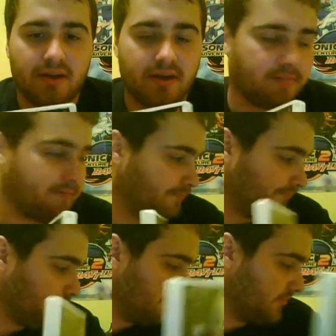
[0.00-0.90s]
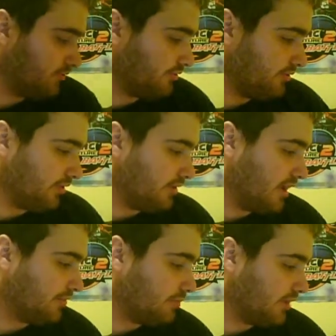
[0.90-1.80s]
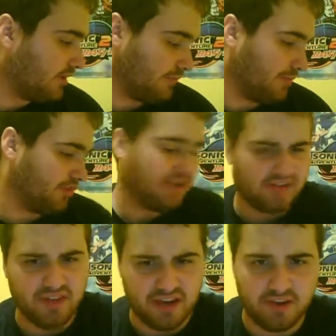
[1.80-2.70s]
But yeah, I kind of like this game.